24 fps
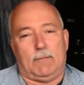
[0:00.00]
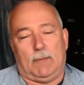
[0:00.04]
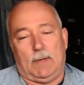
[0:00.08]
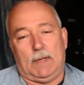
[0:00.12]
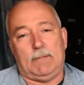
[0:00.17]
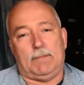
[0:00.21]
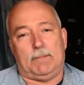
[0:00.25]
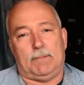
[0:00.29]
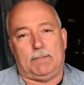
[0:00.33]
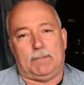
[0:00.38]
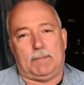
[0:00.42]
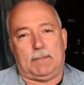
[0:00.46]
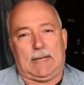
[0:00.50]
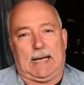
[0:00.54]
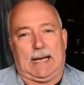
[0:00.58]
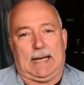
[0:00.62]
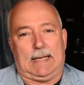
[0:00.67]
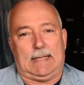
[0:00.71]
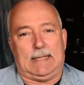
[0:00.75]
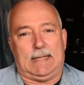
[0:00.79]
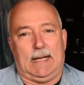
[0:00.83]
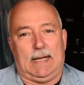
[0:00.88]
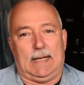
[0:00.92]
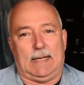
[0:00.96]
We've
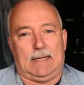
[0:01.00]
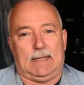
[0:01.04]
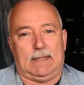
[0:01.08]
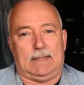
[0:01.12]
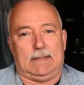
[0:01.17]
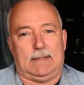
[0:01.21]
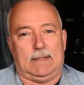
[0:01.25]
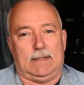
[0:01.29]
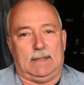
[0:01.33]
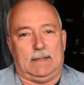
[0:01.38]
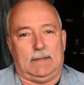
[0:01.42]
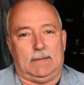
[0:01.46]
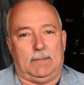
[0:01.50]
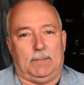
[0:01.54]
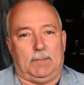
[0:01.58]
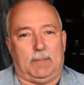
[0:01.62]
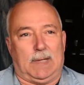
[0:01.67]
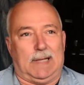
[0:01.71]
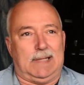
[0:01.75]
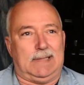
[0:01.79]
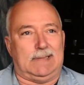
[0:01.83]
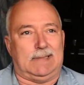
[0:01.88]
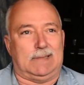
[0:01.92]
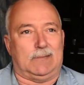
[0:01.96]
kind of taken it to
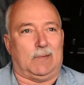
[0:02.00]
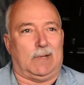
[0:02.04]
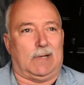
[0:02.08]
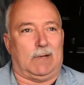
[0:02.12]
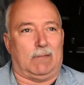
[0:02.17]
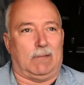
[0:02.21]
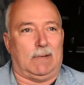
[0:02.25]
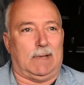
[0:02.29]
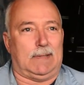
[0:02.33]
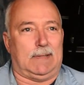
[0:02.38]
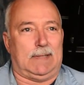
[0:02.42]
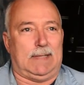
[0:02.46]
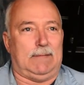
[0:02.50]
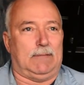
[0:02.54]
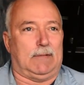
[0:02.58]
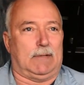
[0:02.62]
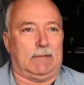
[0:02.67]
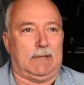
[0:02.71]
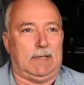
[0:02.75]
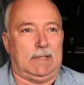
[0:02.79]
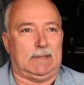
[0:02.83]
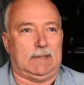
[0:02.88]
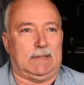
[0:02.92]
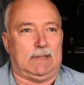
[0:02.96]
places where it wasn't even
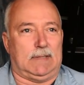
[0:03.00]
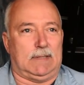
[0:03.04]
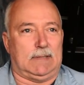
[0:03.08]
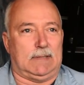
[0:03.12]
originally